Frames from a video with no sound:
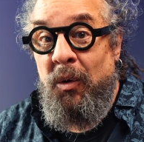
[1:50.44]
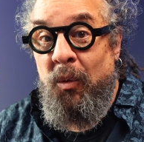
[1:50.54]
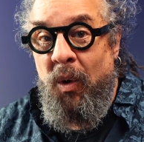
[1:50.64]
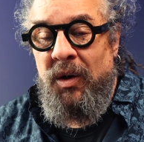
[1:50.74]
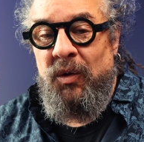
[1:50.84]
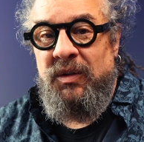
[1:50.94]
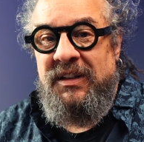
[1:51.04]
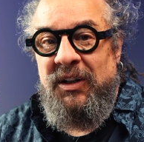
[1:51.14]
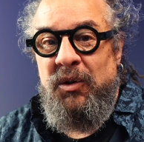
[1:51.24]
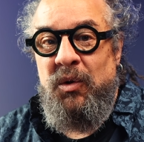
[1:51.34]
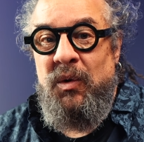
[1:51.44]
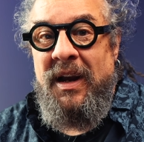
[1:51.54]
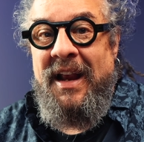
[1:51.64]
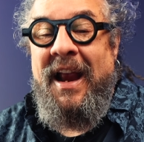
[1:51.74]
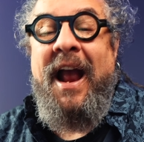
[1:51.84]
a 102
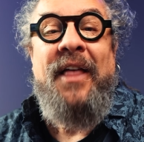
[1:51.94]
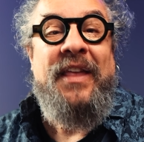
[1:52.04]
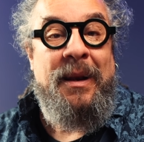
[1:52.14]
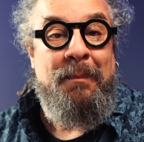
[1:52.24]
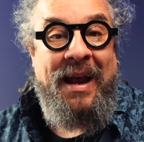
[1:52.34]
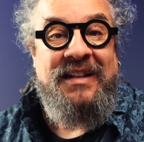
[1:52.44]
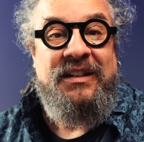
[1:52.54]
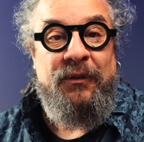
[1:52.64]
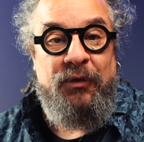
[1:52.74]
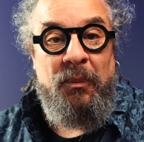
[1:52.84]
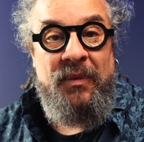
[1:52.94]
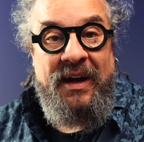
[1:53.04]
and then master from